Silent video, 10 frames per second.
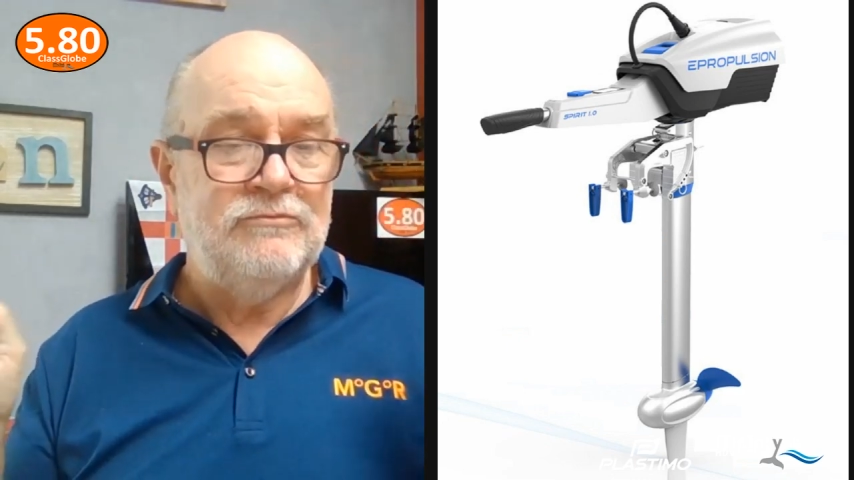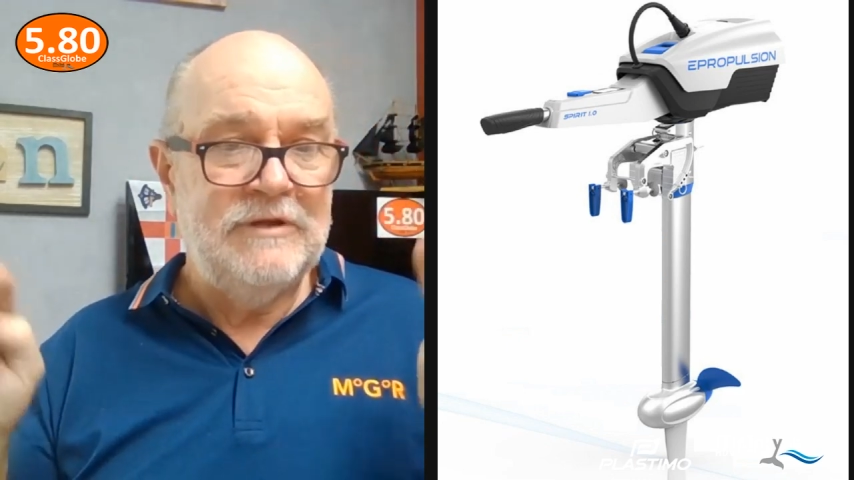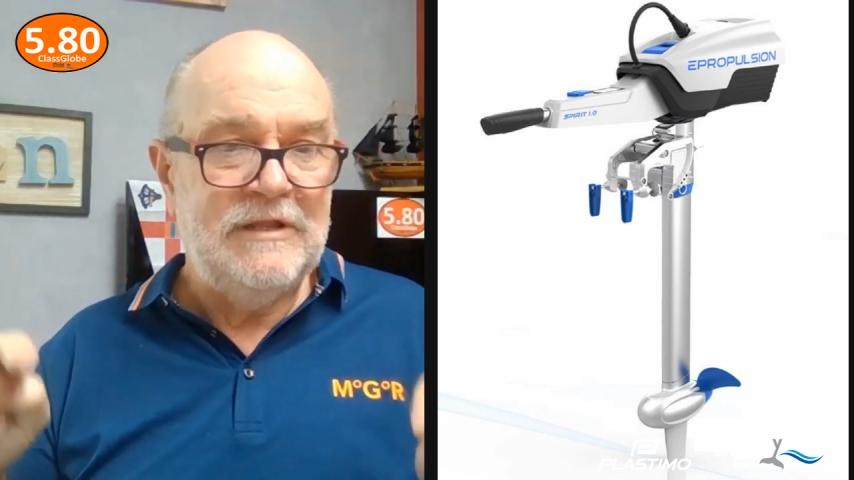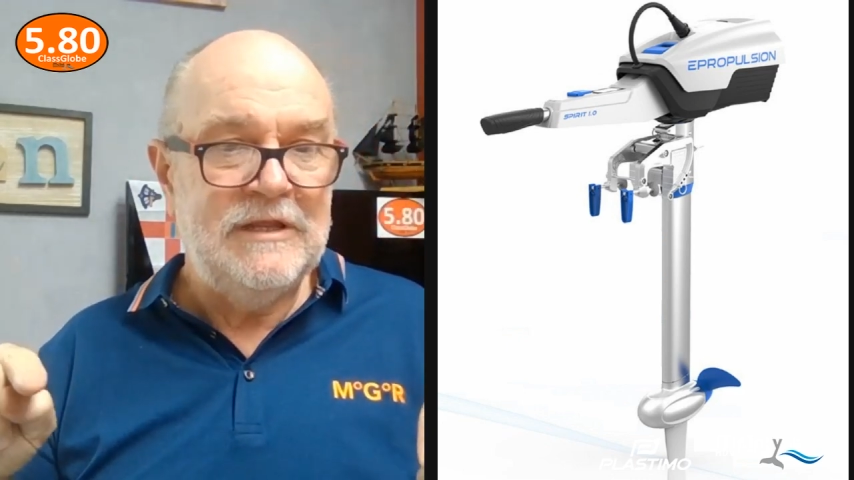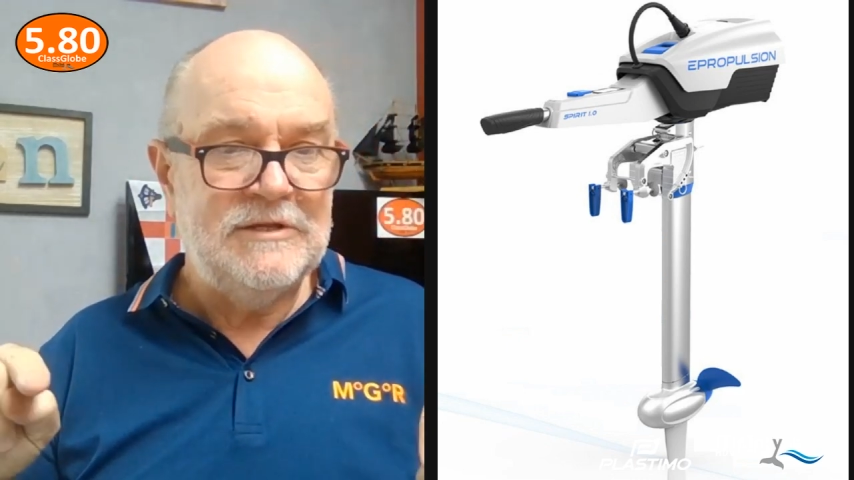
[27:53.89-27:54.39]

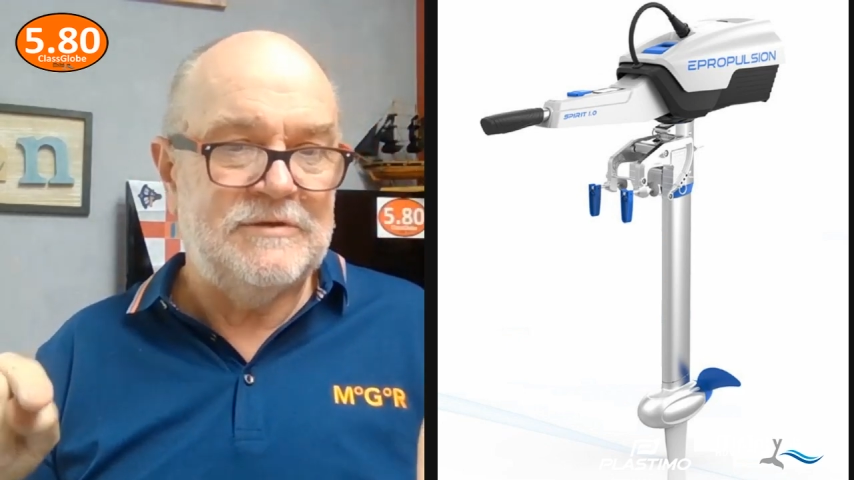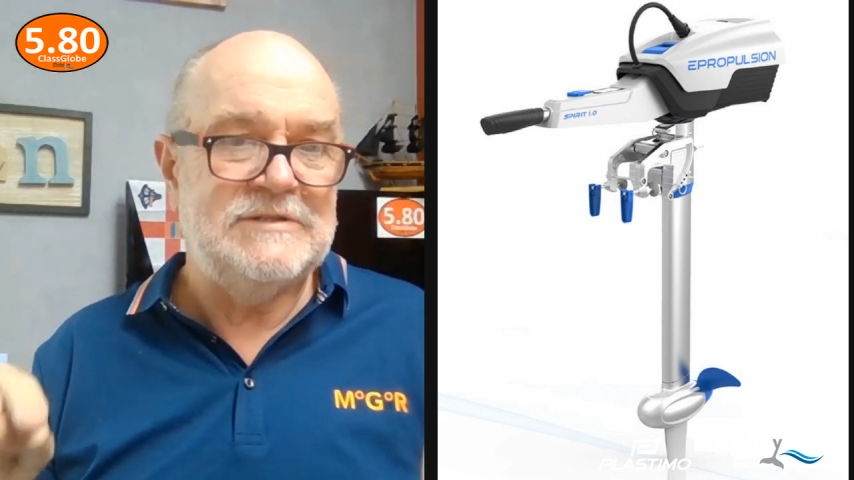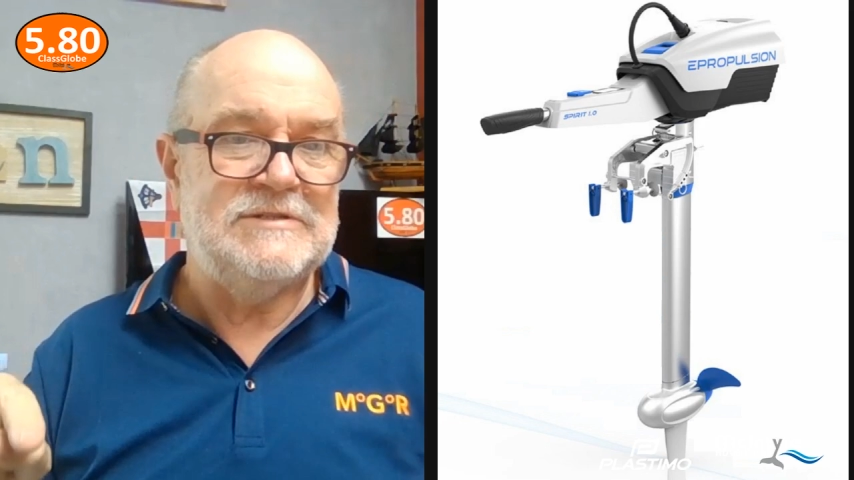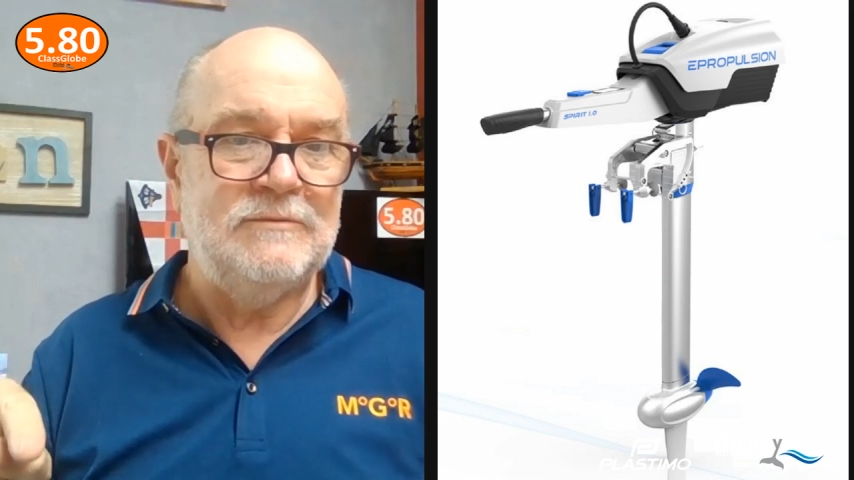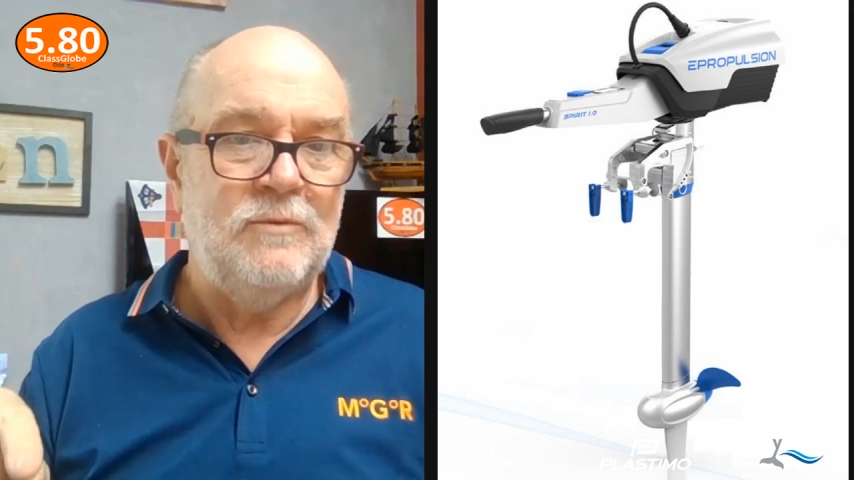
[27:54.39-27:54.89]
They're really
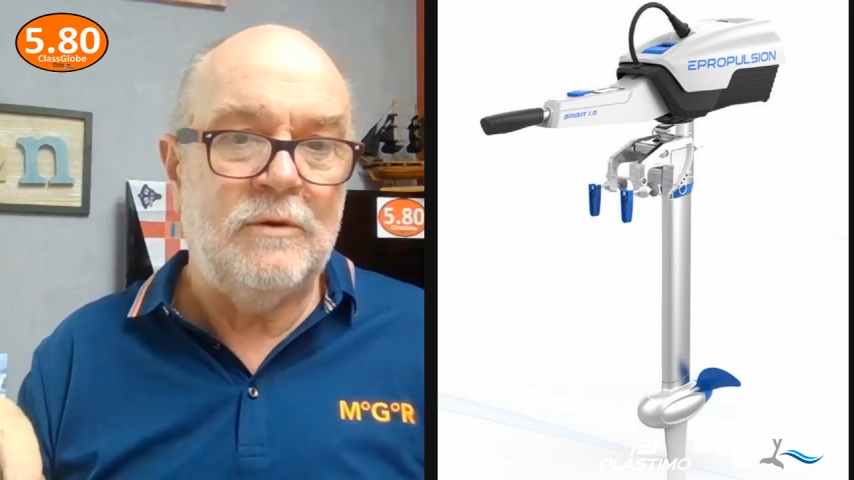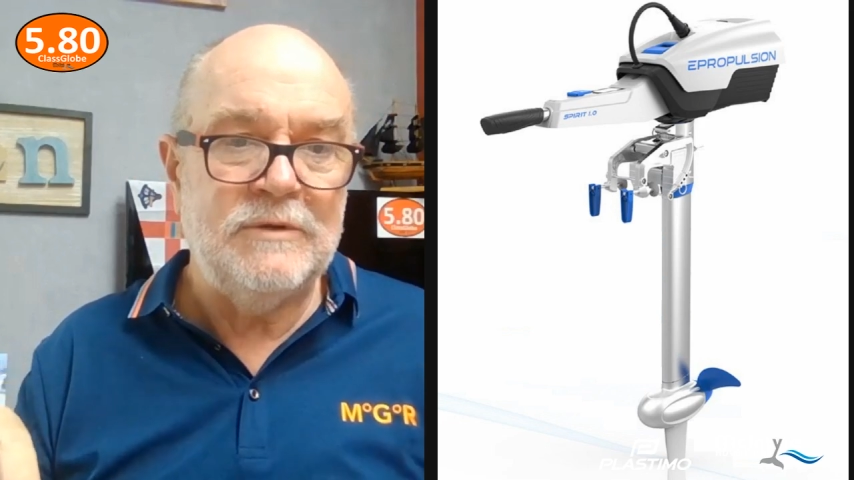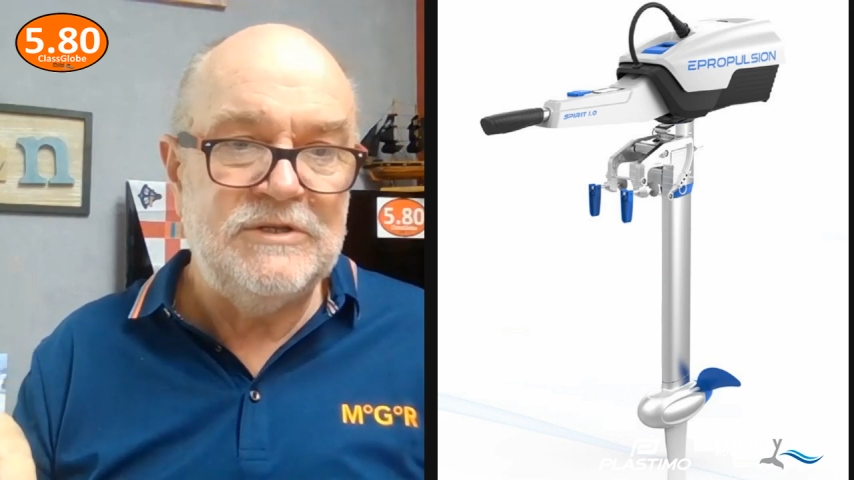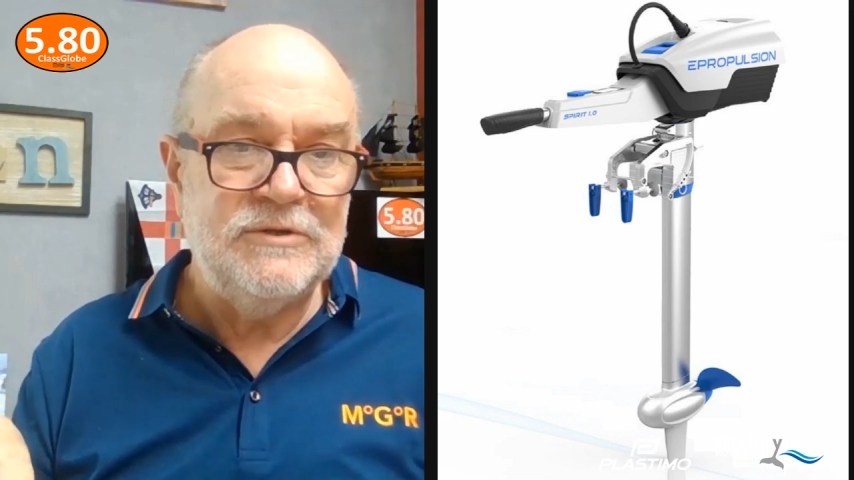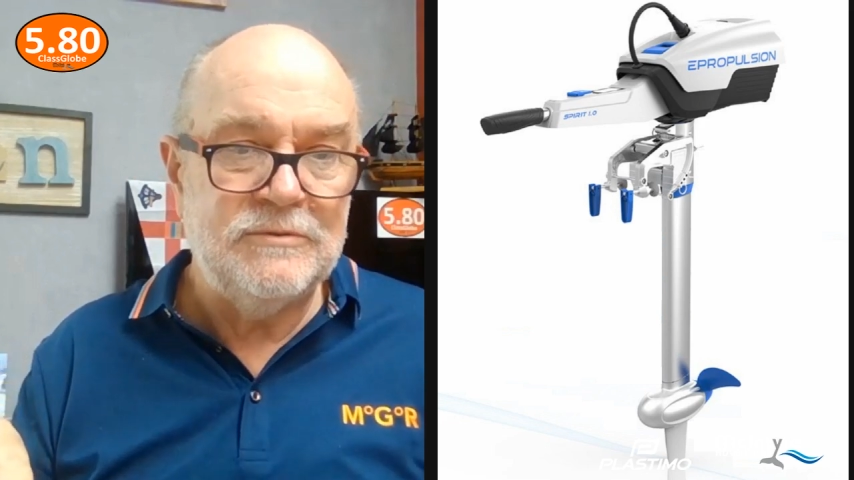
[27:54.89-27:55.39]
interested in
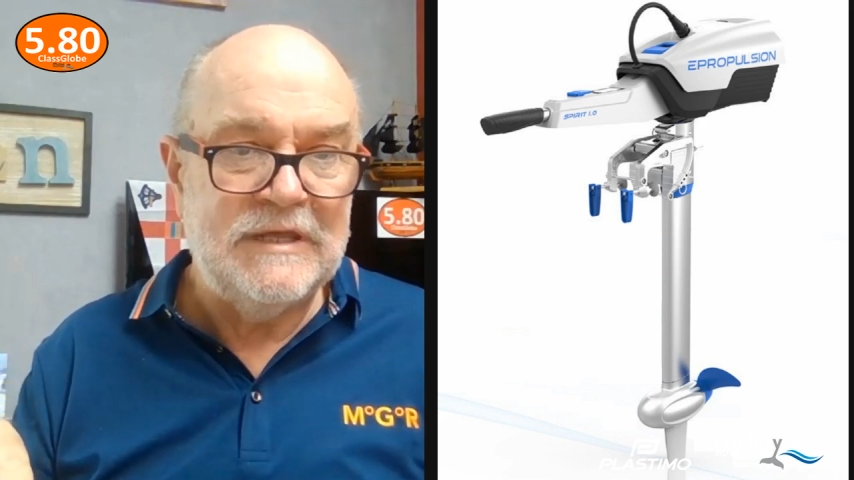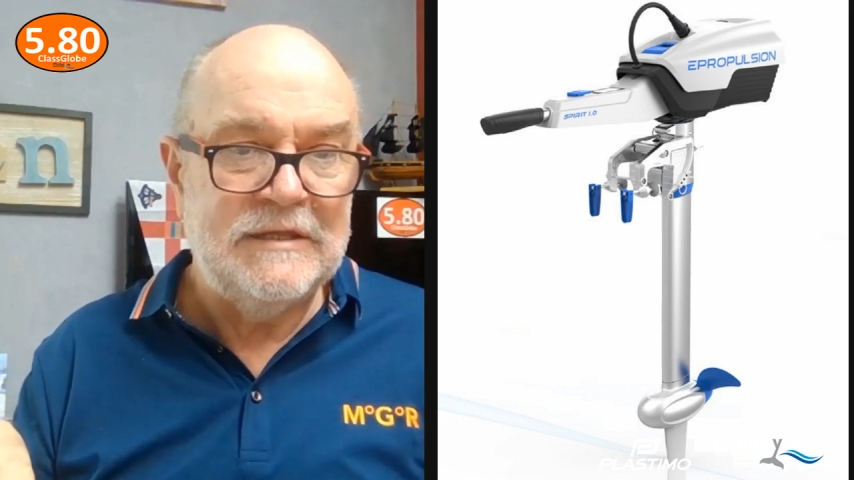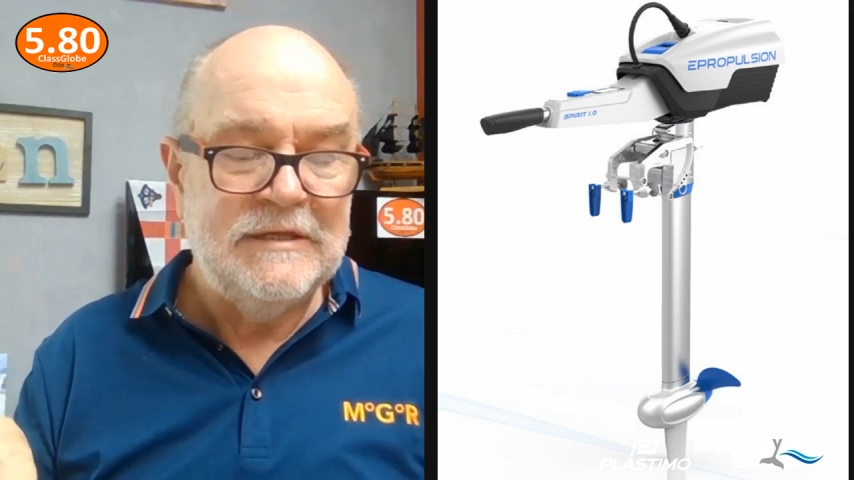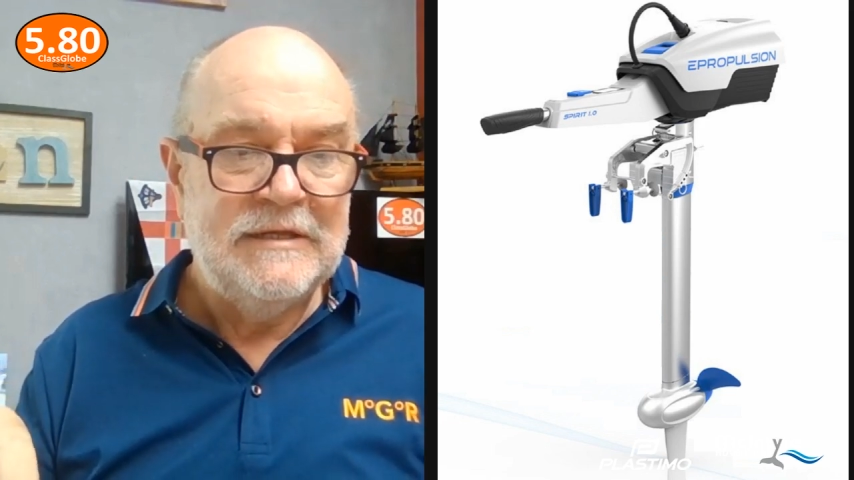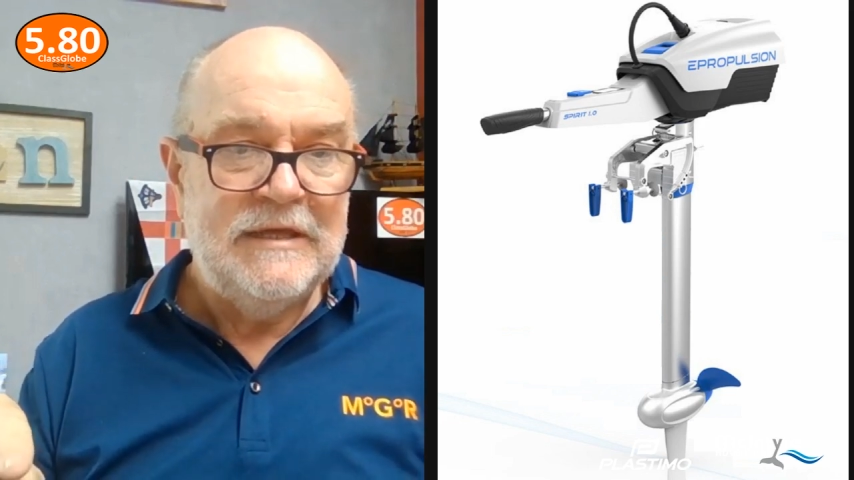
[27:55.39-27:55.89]
what we're
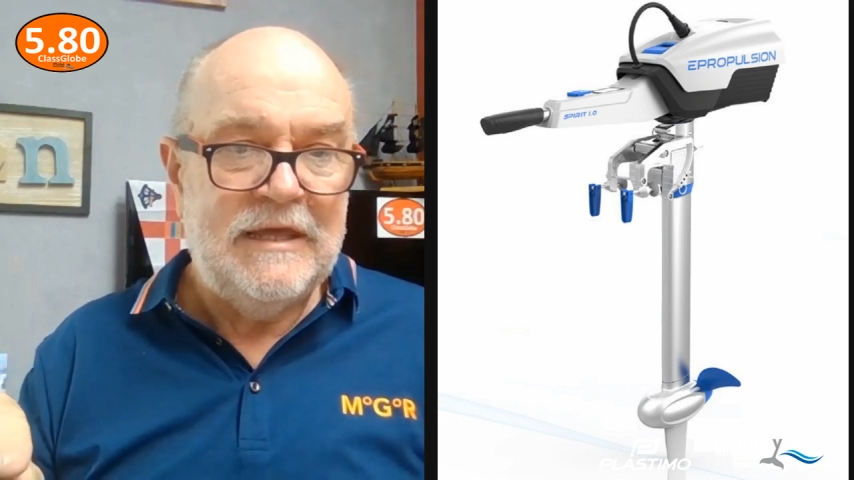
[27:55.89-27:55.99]
doing,